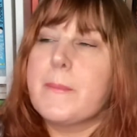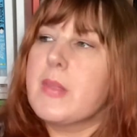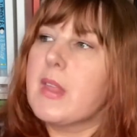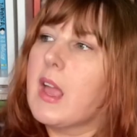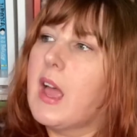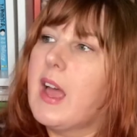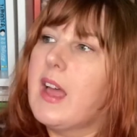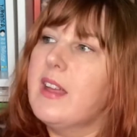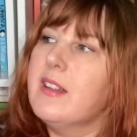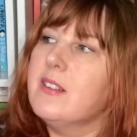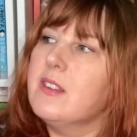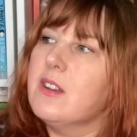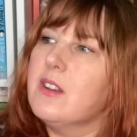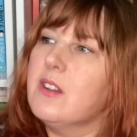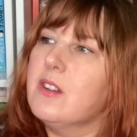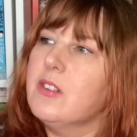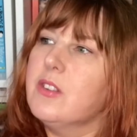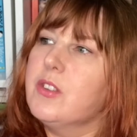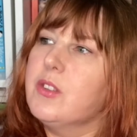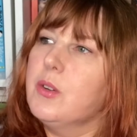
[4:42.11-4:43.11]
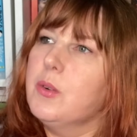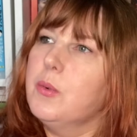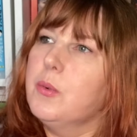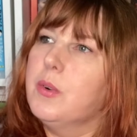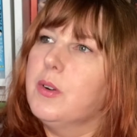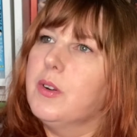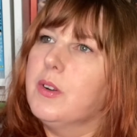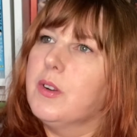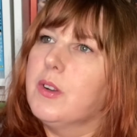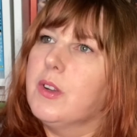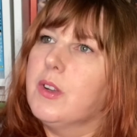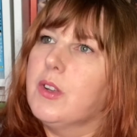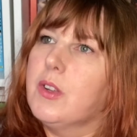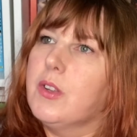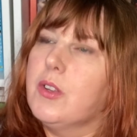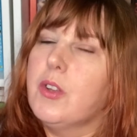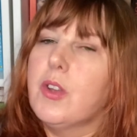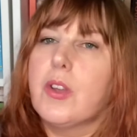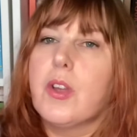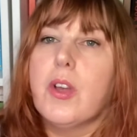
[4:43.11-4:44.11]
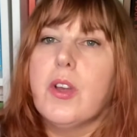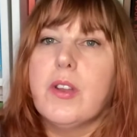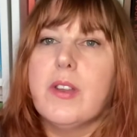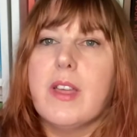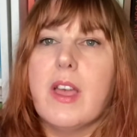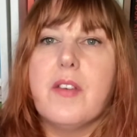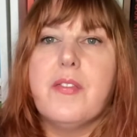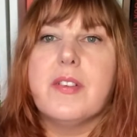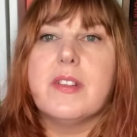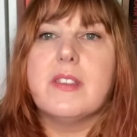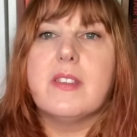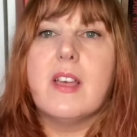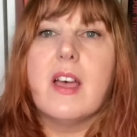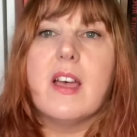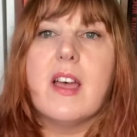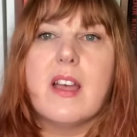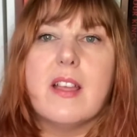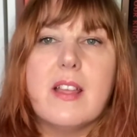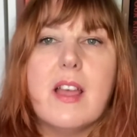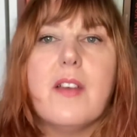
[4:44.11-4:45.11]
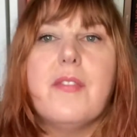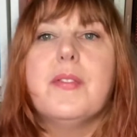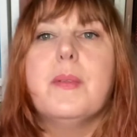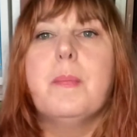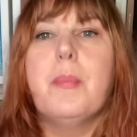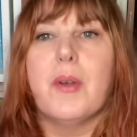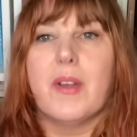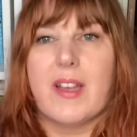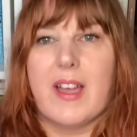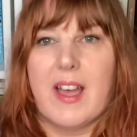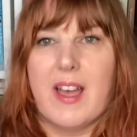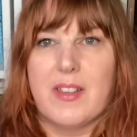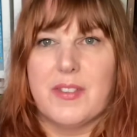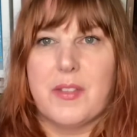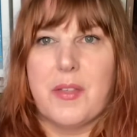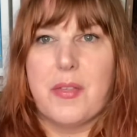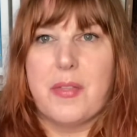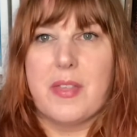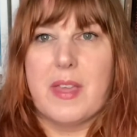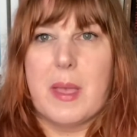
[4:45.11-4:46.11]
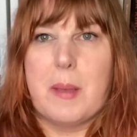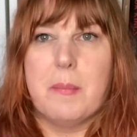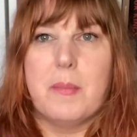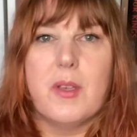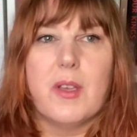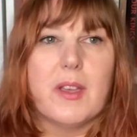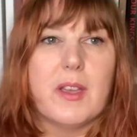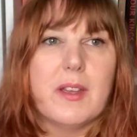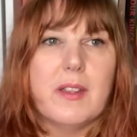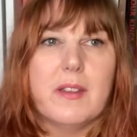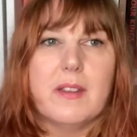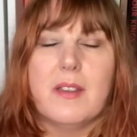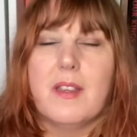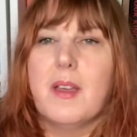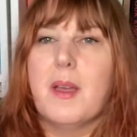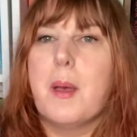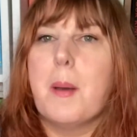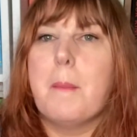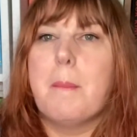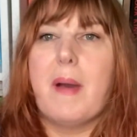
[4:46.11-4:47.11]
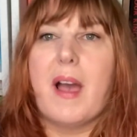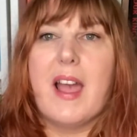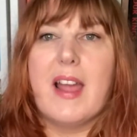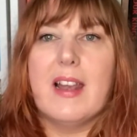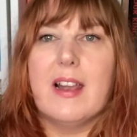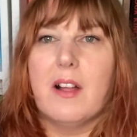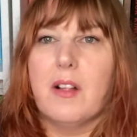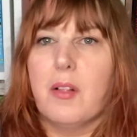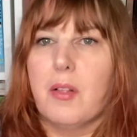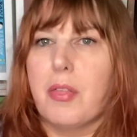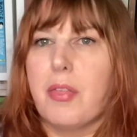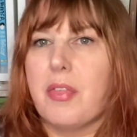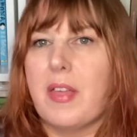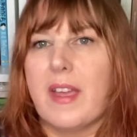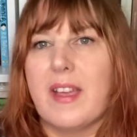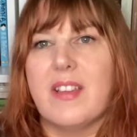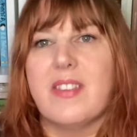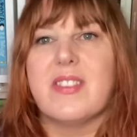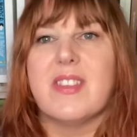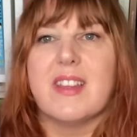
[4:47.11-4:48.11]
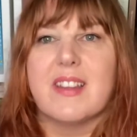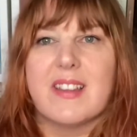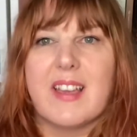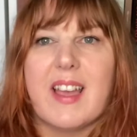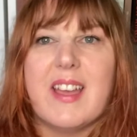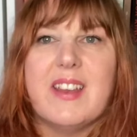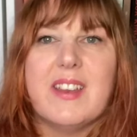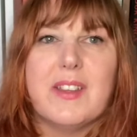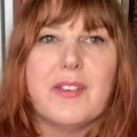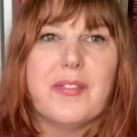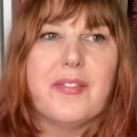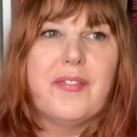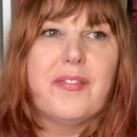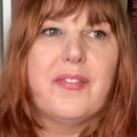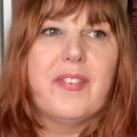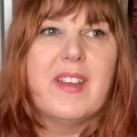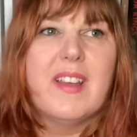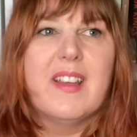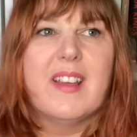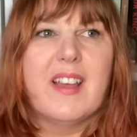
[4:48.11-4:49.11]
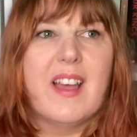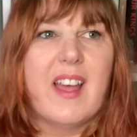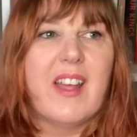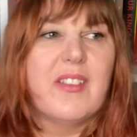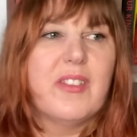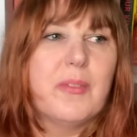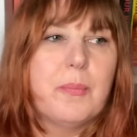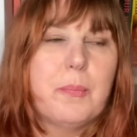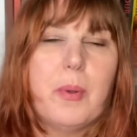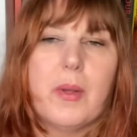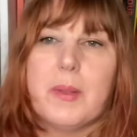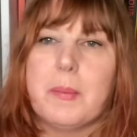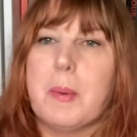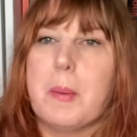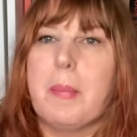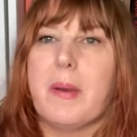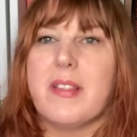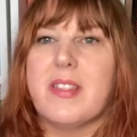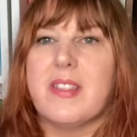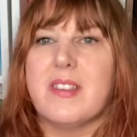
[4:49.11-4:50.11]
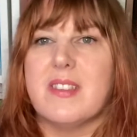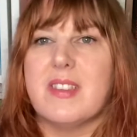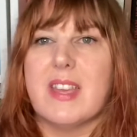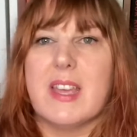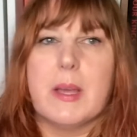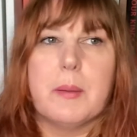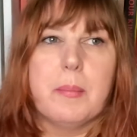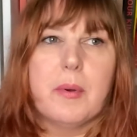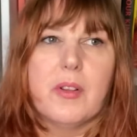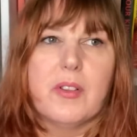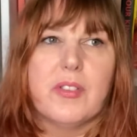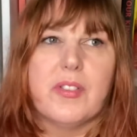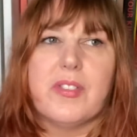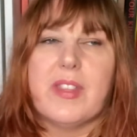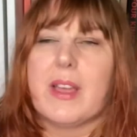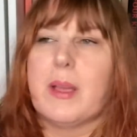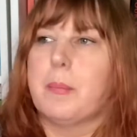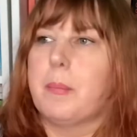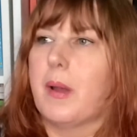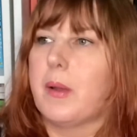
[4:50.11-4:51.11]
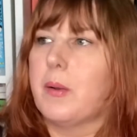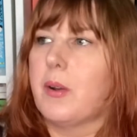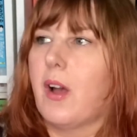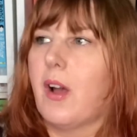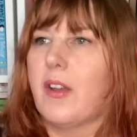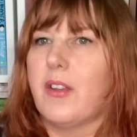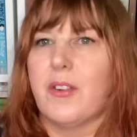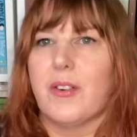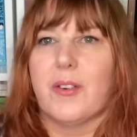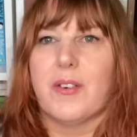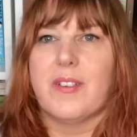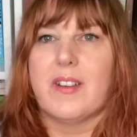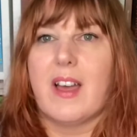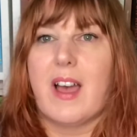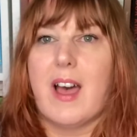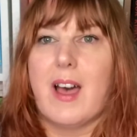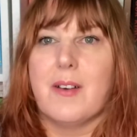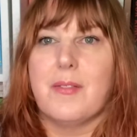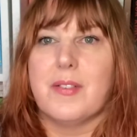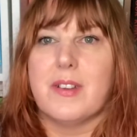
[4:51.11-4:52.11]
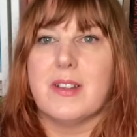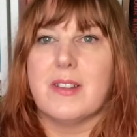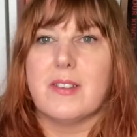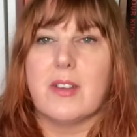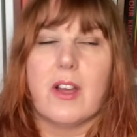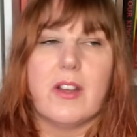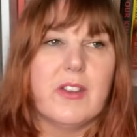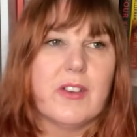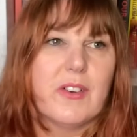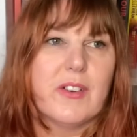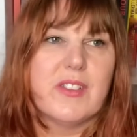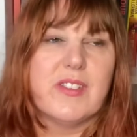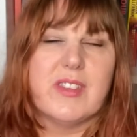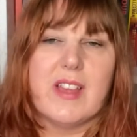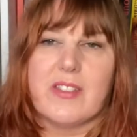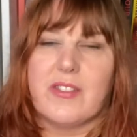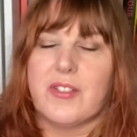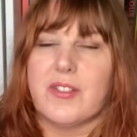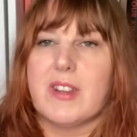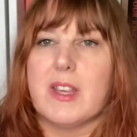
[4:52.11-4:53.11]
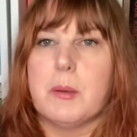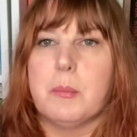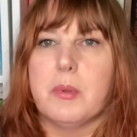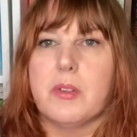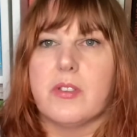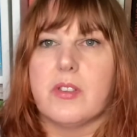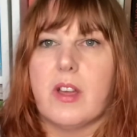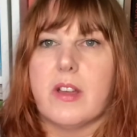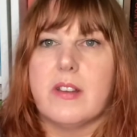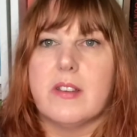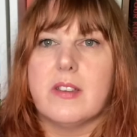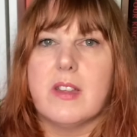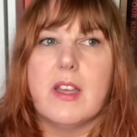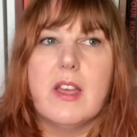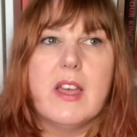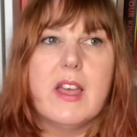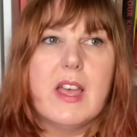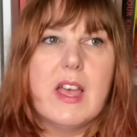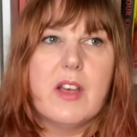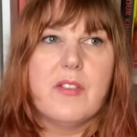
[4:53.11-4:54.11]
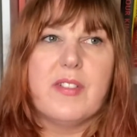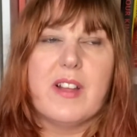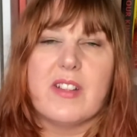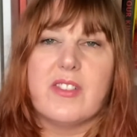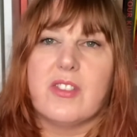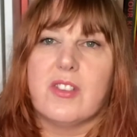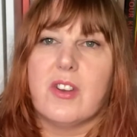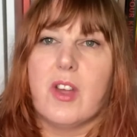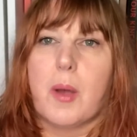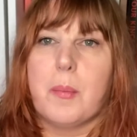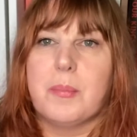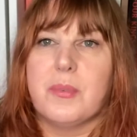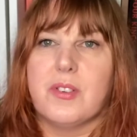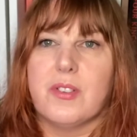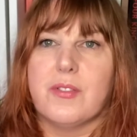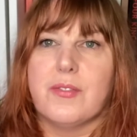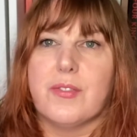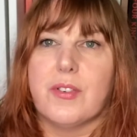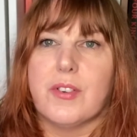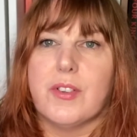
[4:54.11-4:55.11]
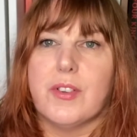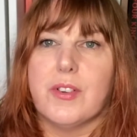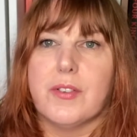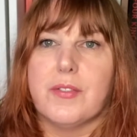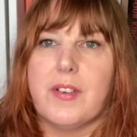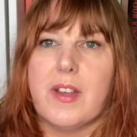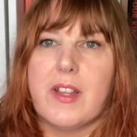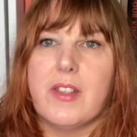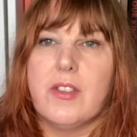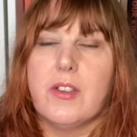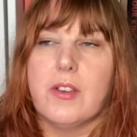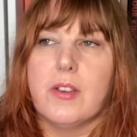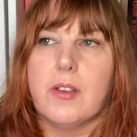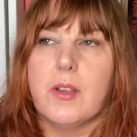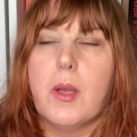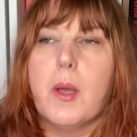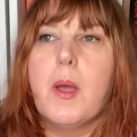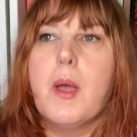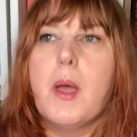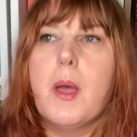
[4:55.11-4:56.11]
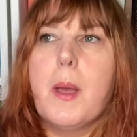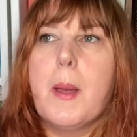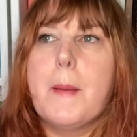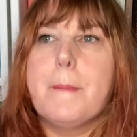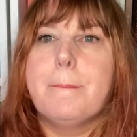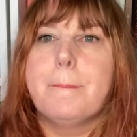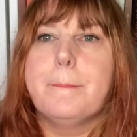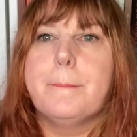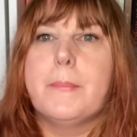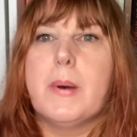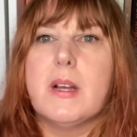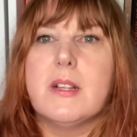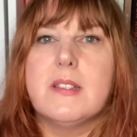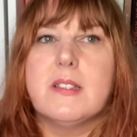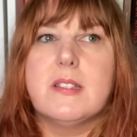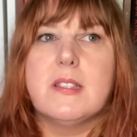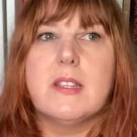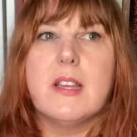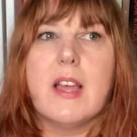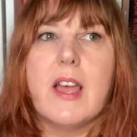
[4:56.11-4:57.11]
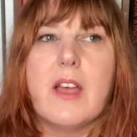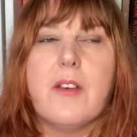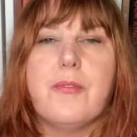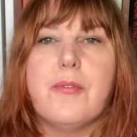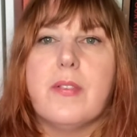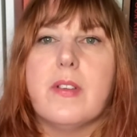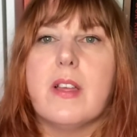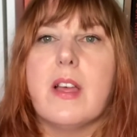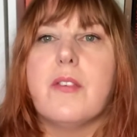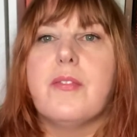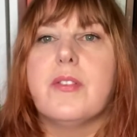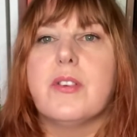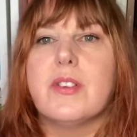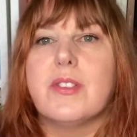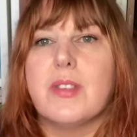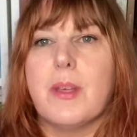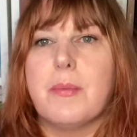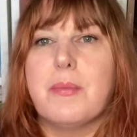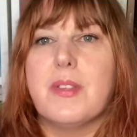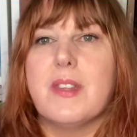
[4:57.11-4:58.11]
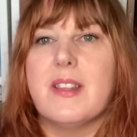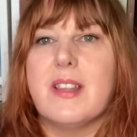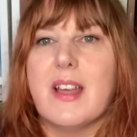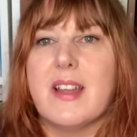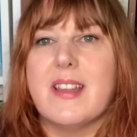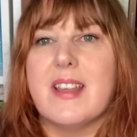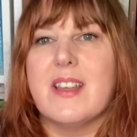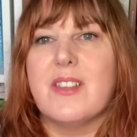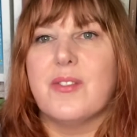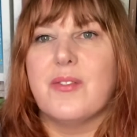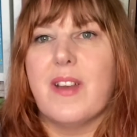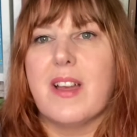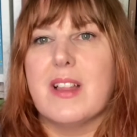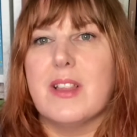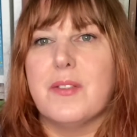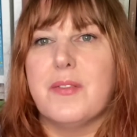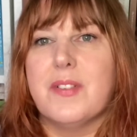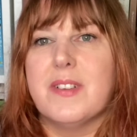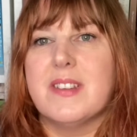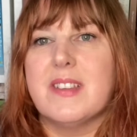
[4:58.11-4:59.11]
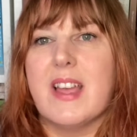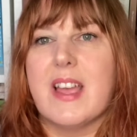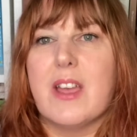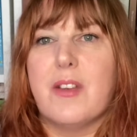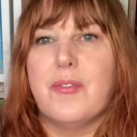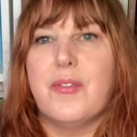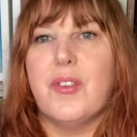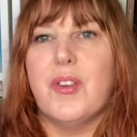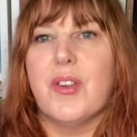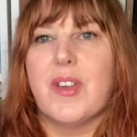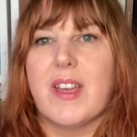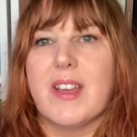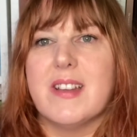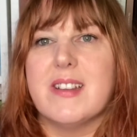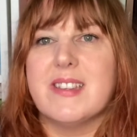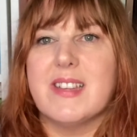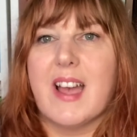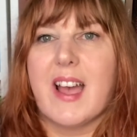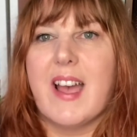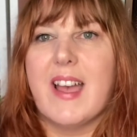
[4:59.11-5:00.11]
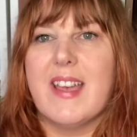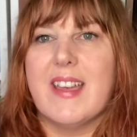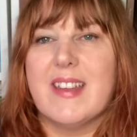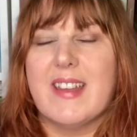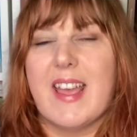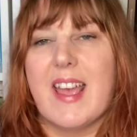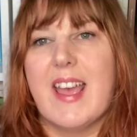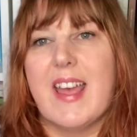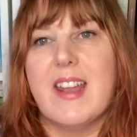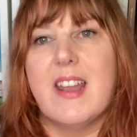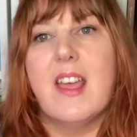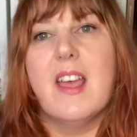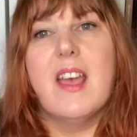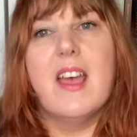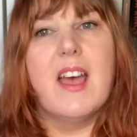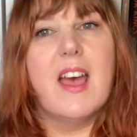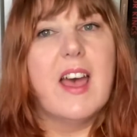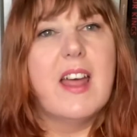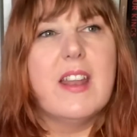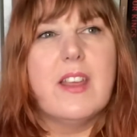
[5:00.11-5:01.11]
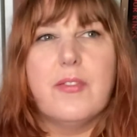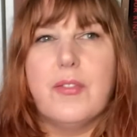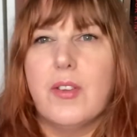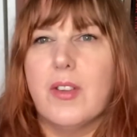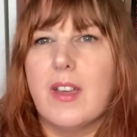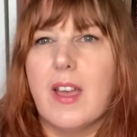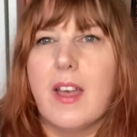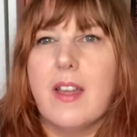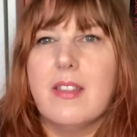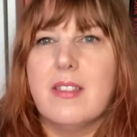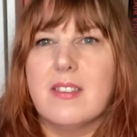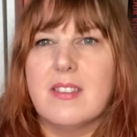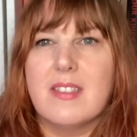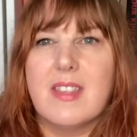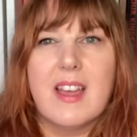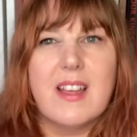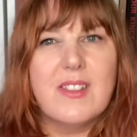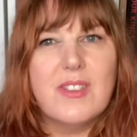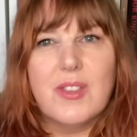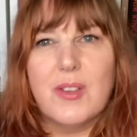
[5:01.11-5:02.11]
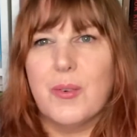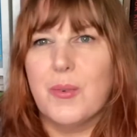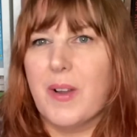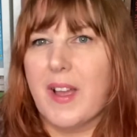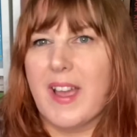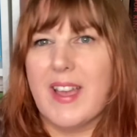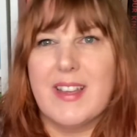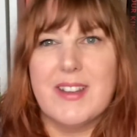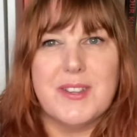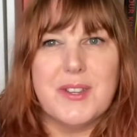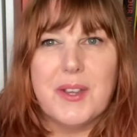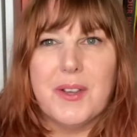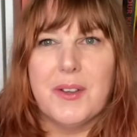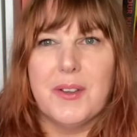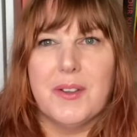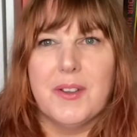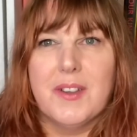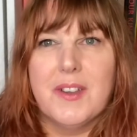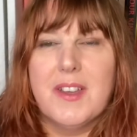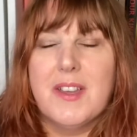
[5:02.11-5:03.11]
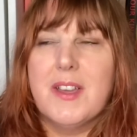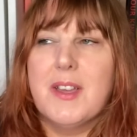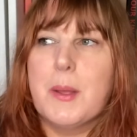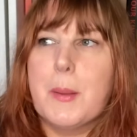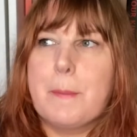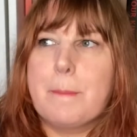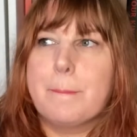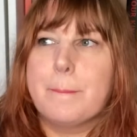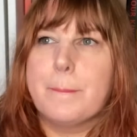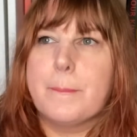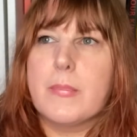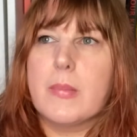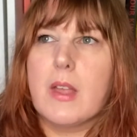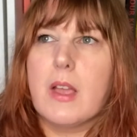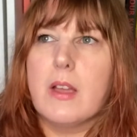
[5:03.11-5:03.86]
And also you could, if the book has a theme, you can buy little things that kind of, and put them about the tables. Think about how you're going to have it, how you're going to set your tables out, if that's an option for your venue. But if there's something that is relevant, if you can tie it in, and if you can't, that's okay too. I